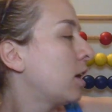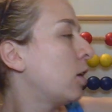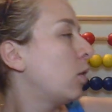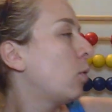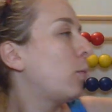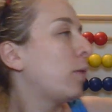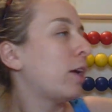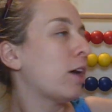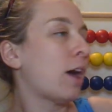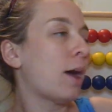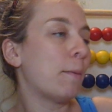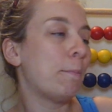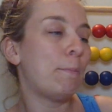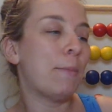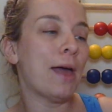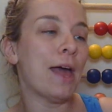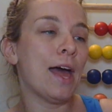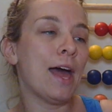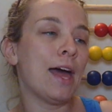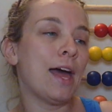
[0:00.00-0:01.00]
We got
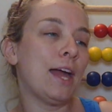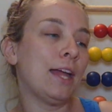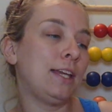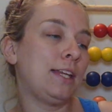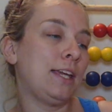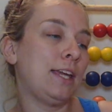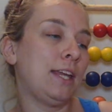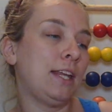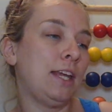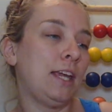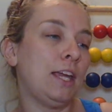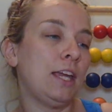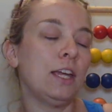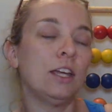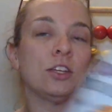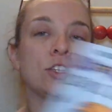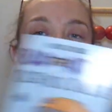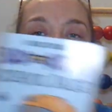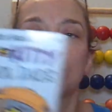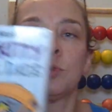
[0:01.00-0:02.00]
Bad Kitty
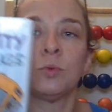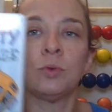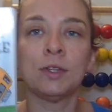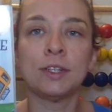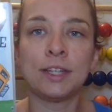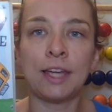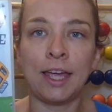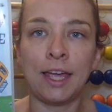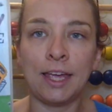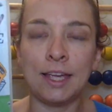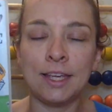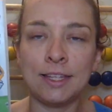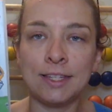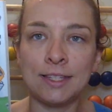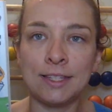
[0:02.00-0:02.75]
School Days.